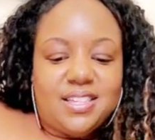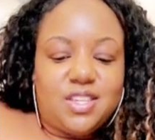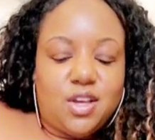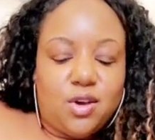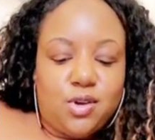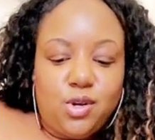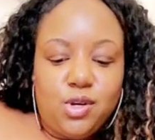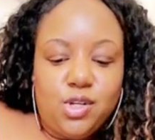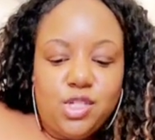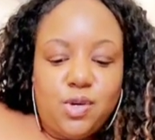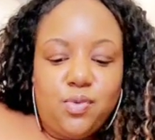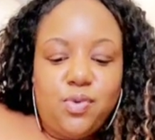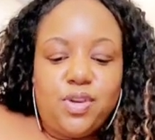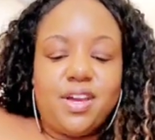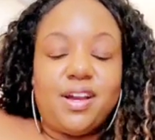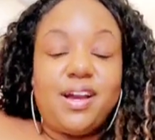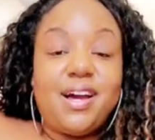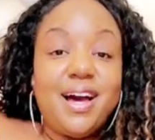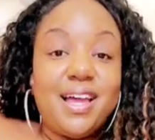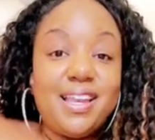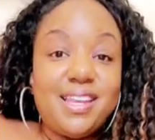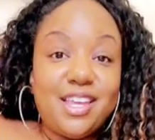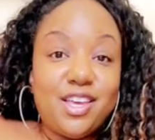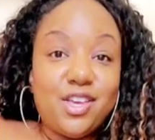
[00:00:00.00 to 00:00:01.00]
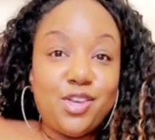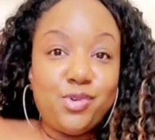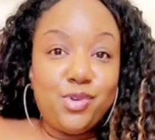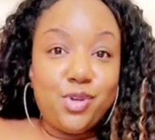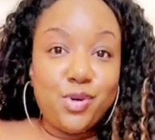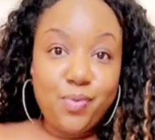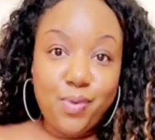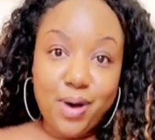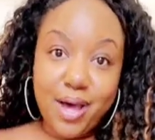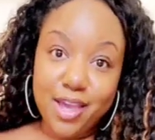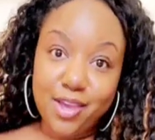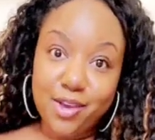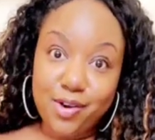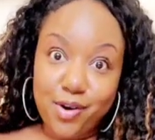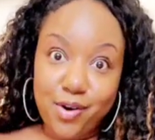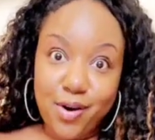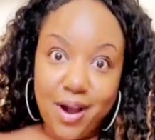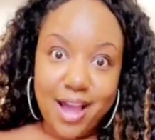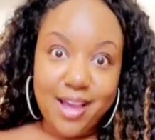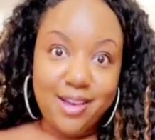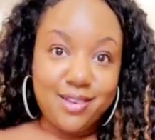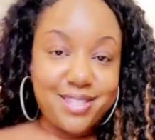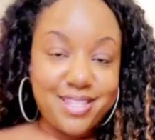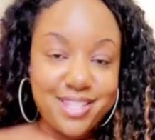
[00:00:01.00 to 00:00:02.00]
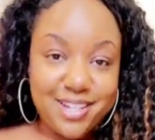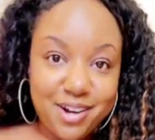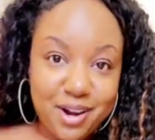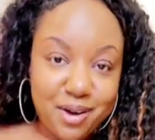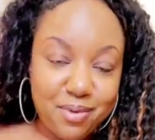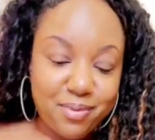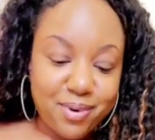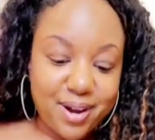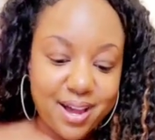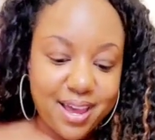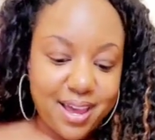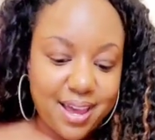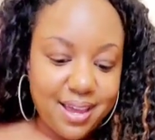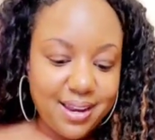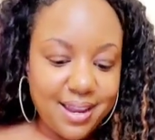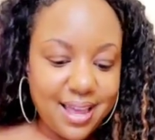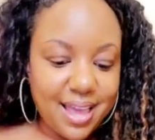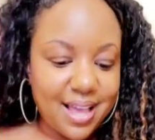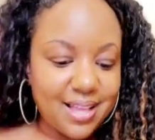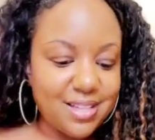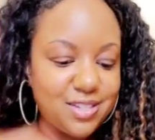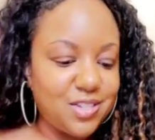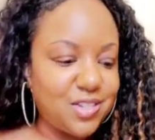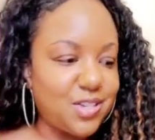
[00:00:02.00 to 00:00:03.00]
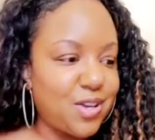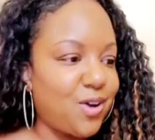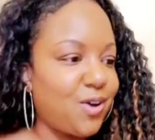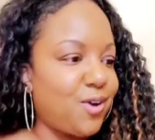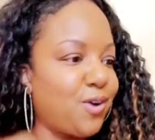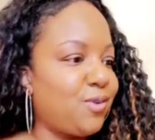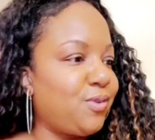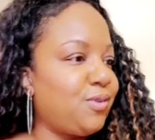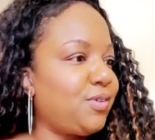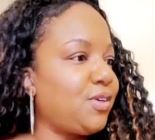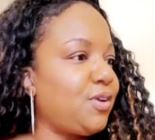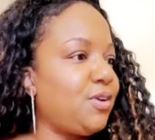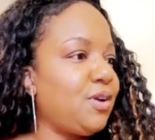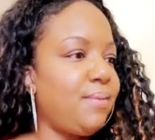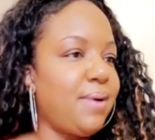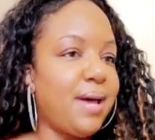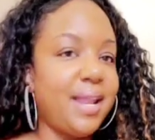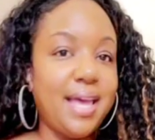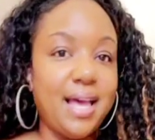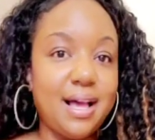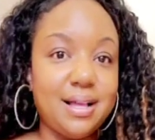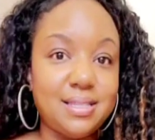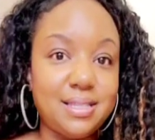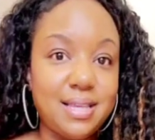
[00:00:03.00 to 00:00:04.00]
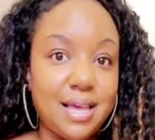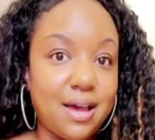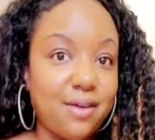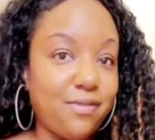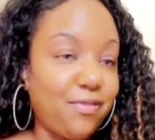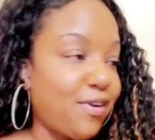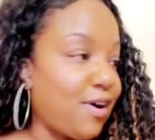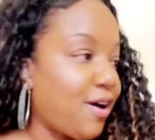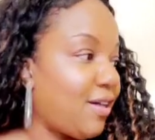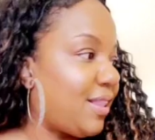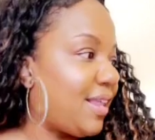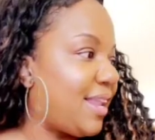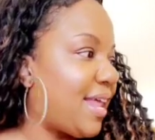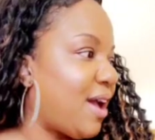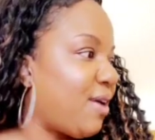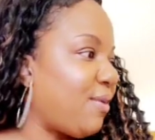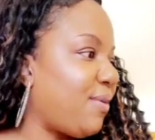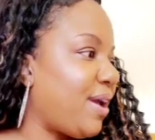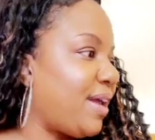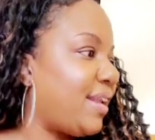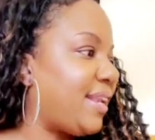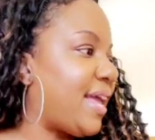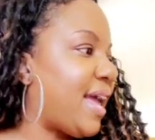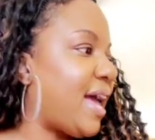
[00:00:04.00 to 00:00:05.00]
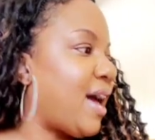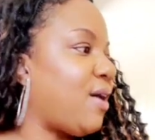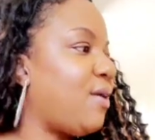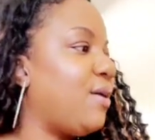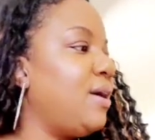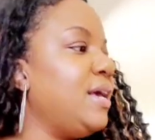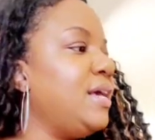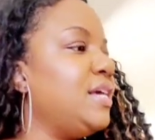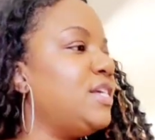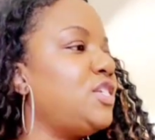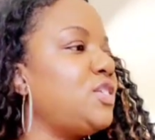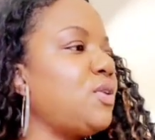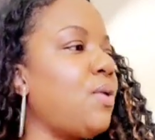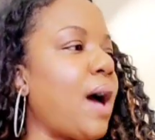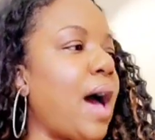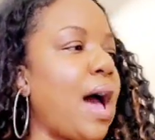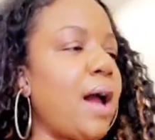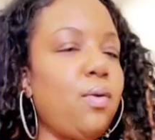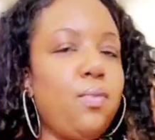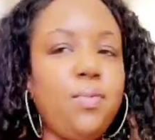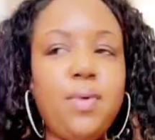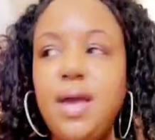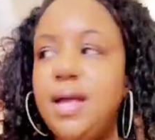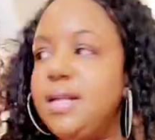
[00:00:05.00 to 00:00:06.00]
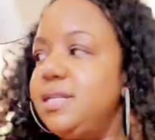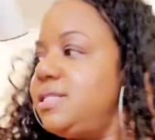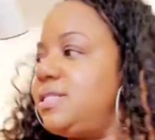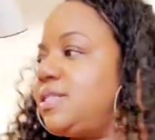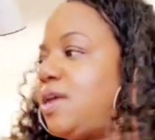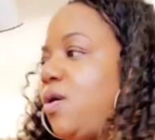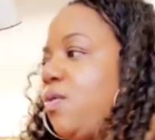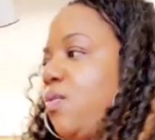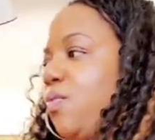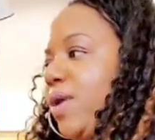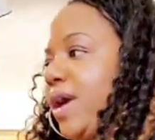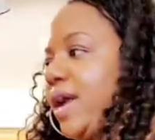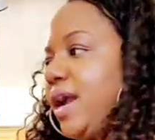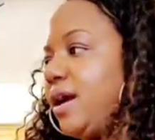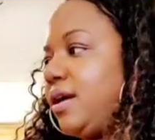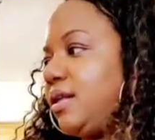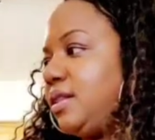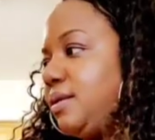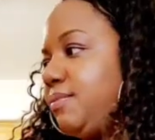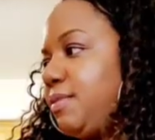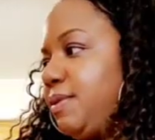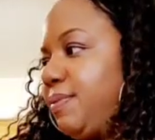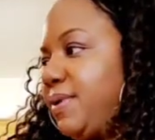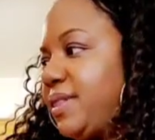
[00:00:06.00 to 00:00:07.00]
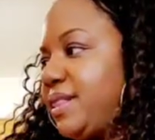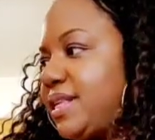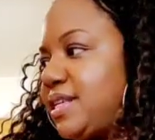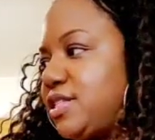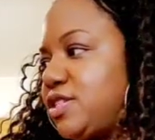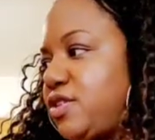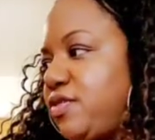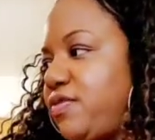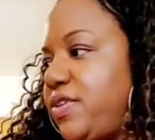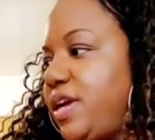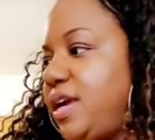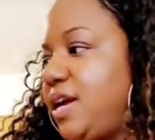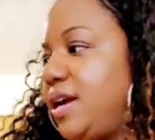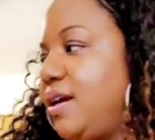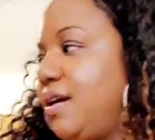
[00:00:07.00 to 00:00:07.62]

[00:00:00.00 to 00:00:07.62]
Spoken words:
So usually when you're cutting it, you do what? You cry, you tear up, right? And so don't nobody have time for all of that right now. So I read somewhere, let me put this over